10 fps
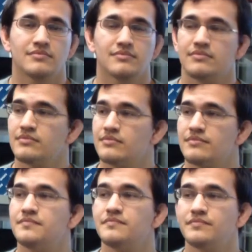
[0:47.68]

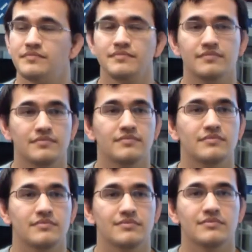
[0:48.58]

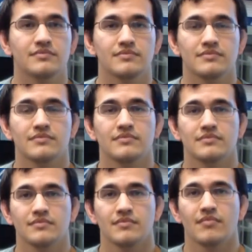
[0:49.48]

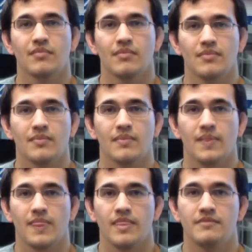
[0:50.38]

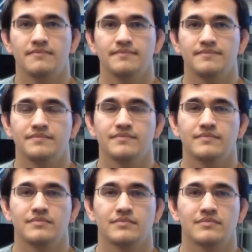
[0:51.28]

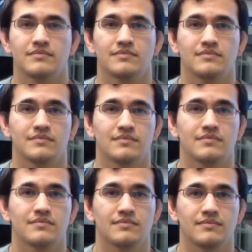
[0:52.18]

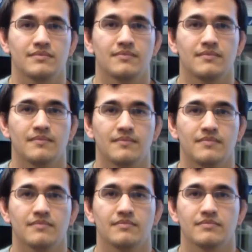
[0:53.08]

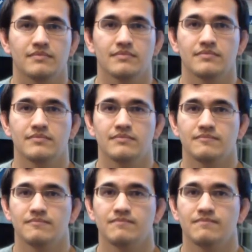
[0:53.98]

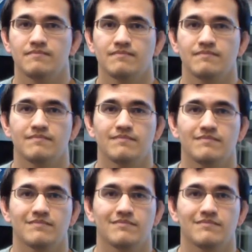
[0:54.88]
(not speaking)